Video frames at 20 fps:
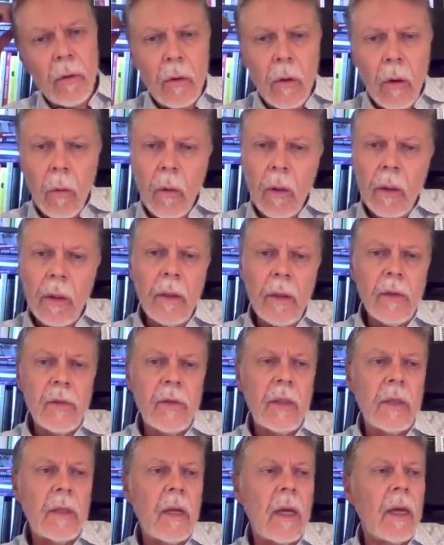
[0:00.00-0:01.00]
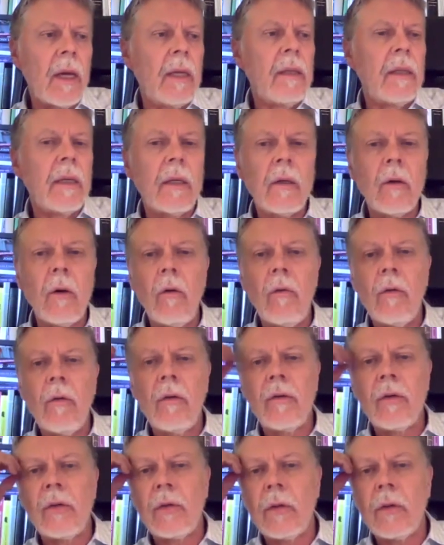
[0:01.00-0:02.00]
No one here is denying that COVID
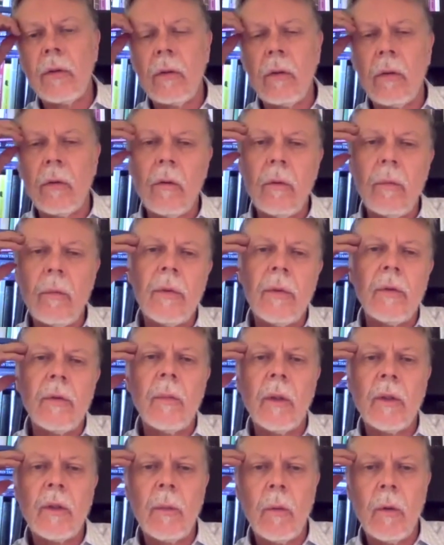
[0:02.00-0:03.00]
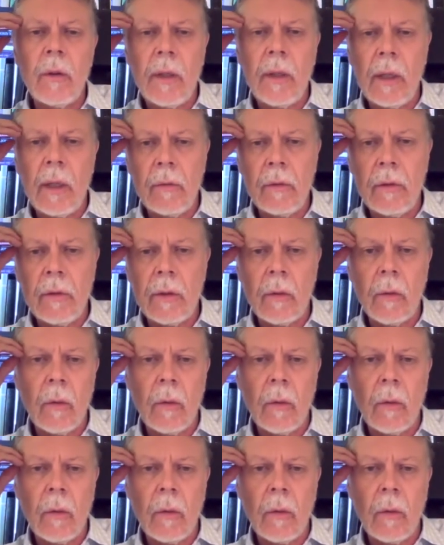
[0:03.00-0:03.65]
for certain groups is much more dangerous and